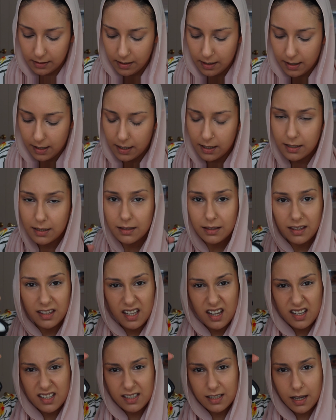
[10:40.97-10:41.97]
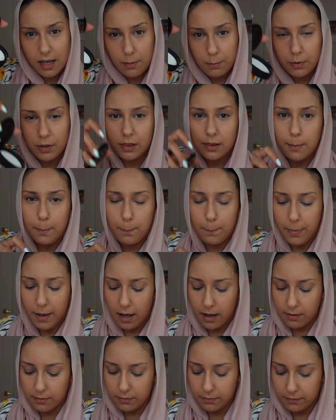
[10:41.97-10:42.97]
It does come with a
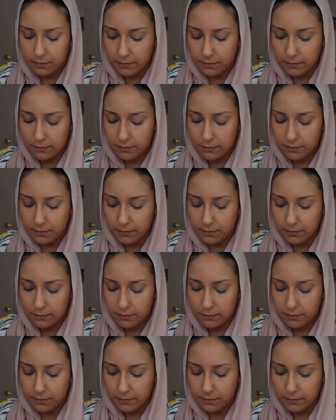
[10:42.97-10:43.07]
puff,